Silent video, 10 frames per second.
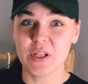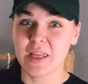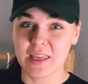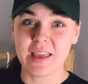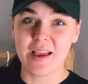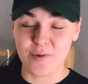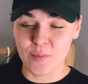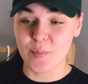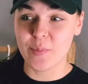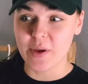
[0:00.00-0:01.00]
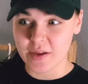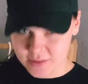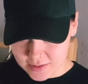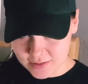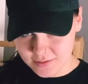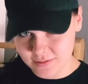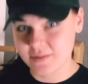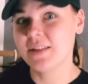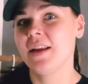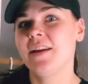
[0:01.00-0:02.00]
like a cow, but
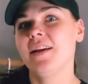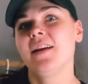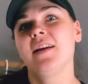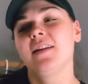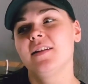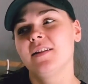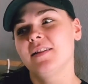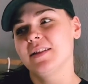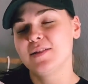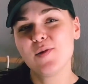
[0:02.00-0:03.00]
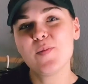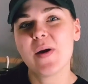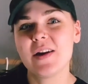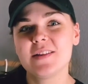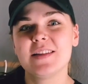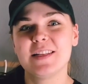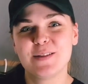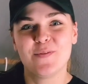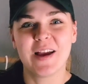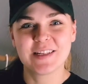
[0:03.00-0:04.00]
there's no better
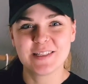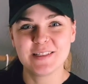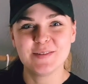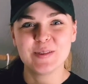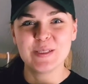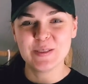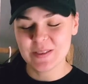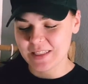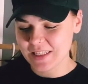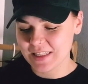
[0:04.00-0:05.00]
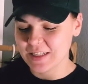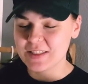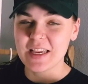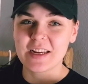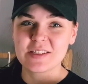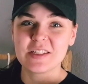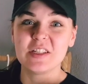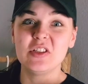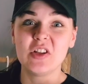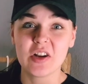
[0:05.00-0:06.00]
satisfaction when you see there's actually a
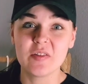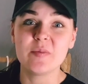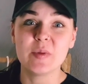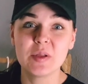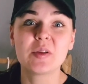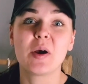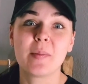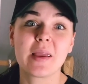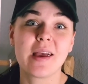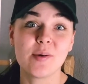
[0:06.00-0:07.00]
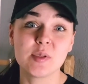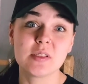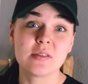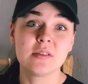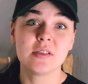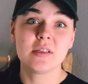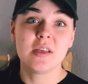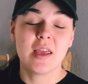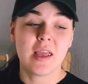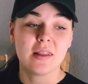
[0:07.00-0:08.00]
lot of milk coming out.
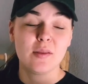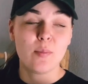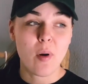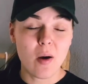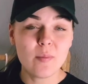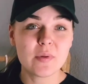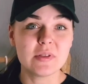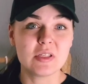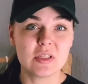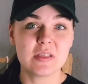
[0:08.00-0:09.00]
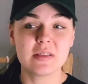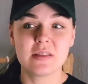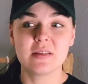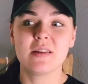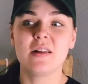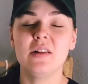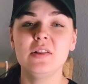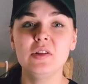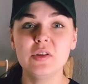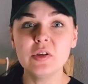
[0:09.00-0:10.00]
And the pump is just a
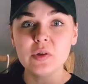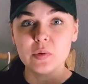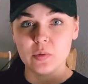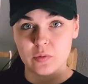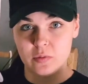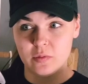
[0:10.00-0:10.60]
little